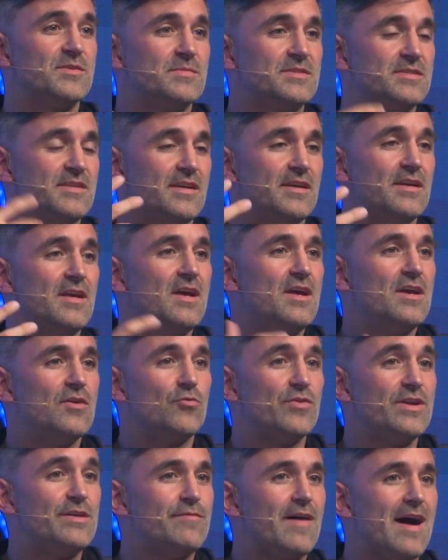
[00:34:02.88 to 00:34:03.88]
to
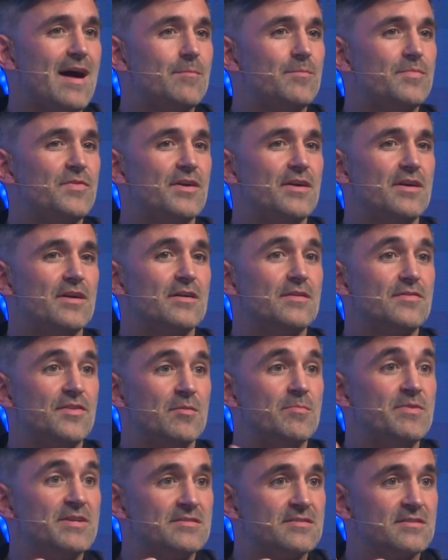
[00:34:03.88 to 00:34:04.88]
revamp their
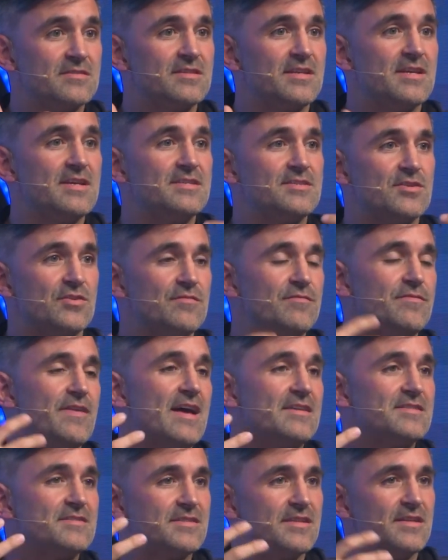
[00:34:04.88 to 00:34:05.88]
businesses or
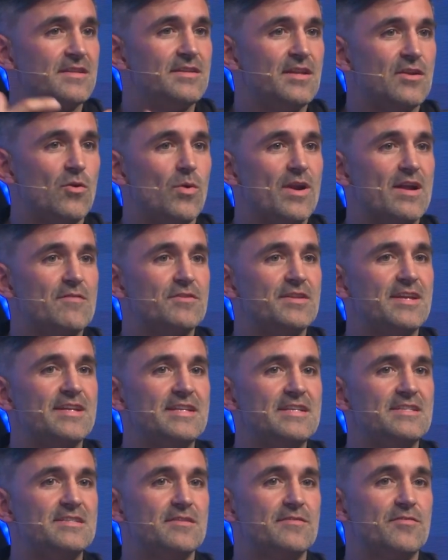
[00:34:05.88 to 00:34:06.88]
invest in whatever they
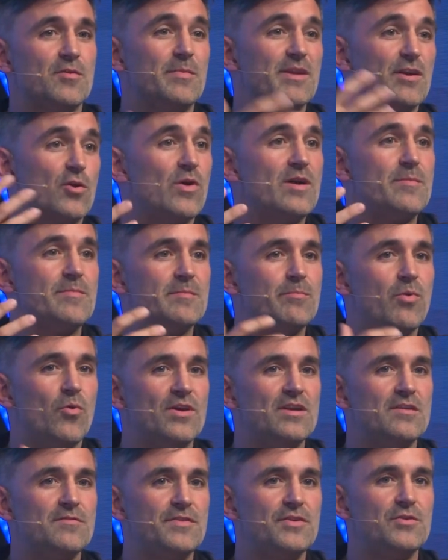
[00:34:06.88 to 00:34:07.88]
need to from an equipment
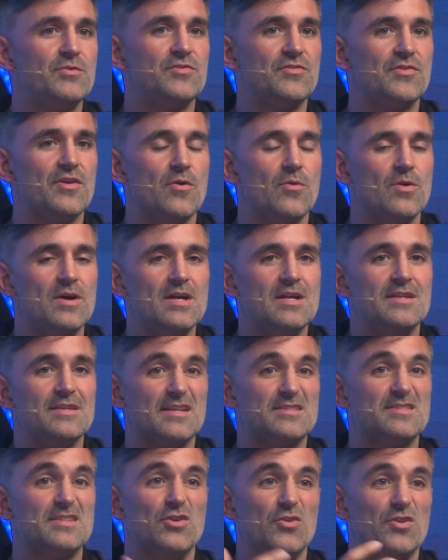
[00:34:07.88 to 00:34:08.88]
point of view. So
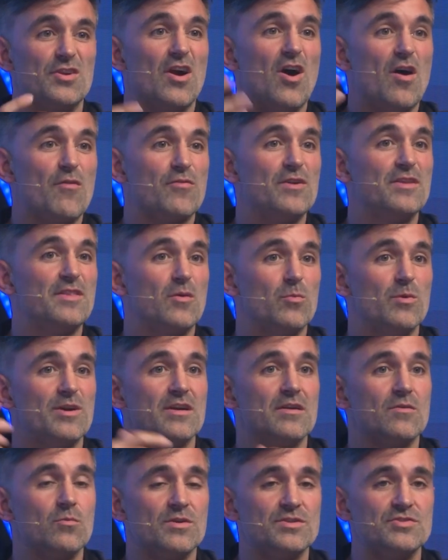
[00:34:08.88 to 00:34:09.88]
that's another offering that
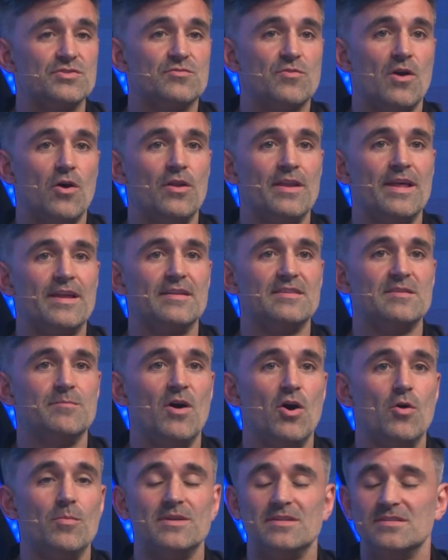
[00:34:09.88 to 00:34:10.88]
we're just rolling out at the
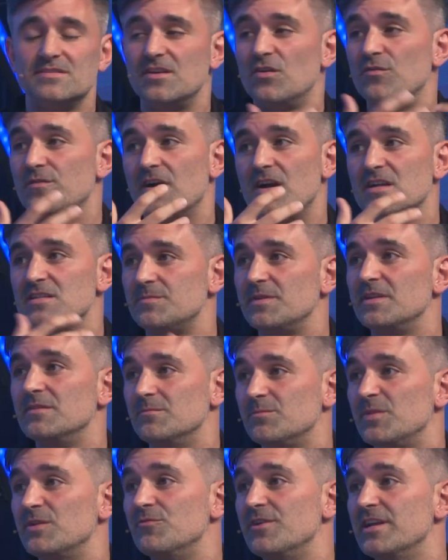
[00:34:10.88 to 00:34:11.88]
moment, and so far it's been
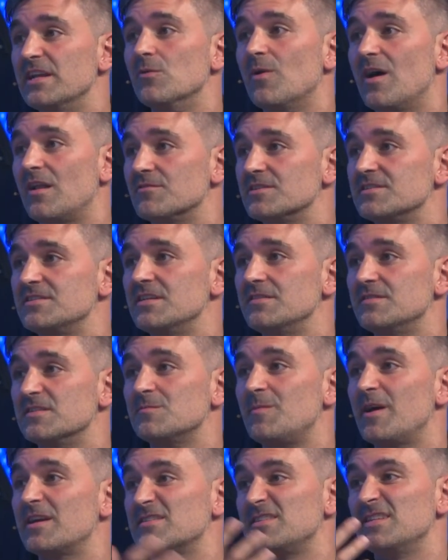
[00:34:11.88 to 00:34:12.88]
really well received,
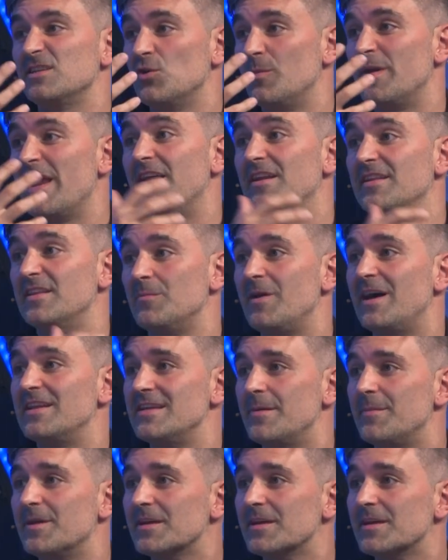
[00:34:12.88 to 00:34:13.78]
especially coming out of the pandemic.